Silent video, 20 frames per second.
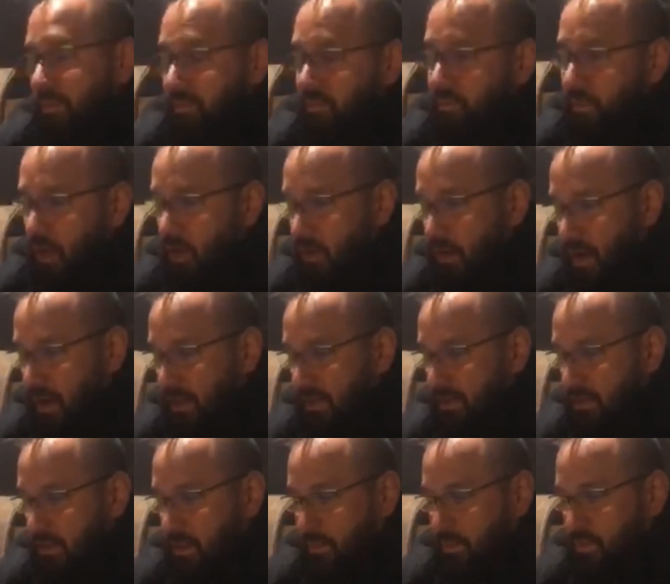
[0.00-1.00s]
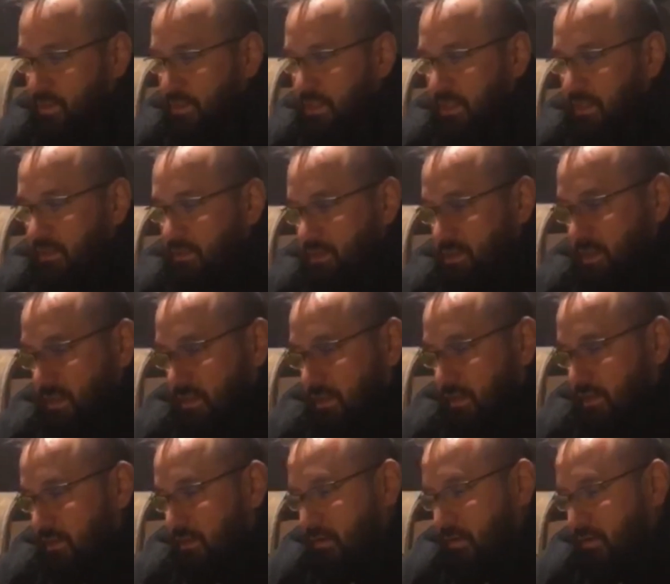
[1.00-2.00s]
All right, a couple stickers
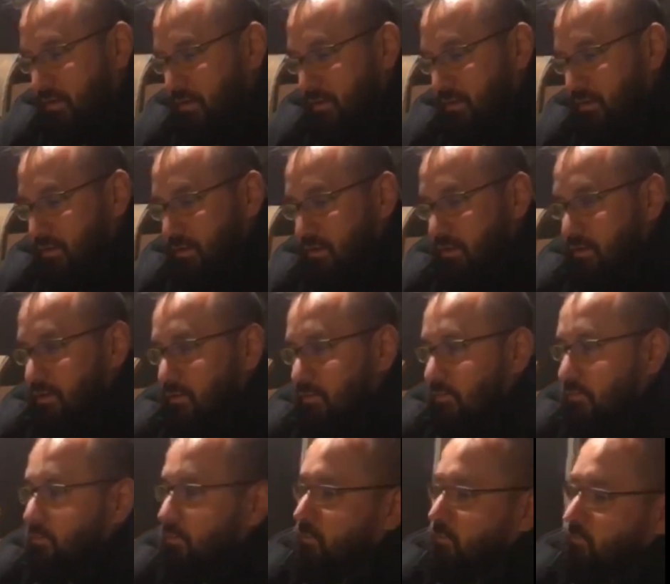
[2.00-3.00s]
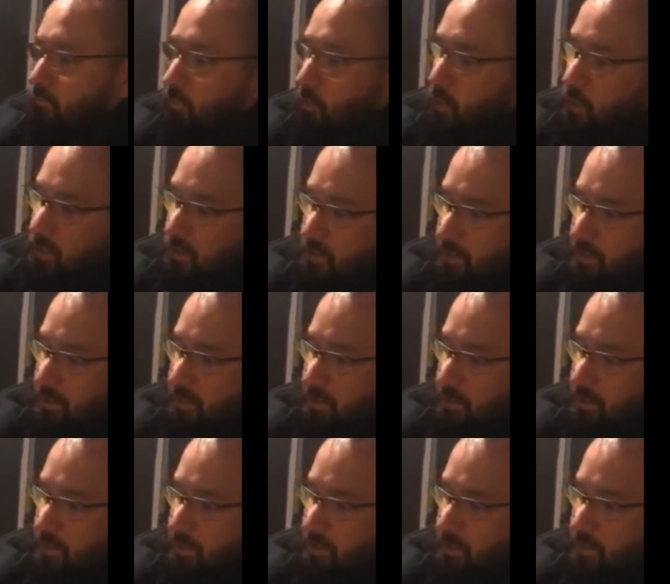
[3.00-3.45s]
here. Royal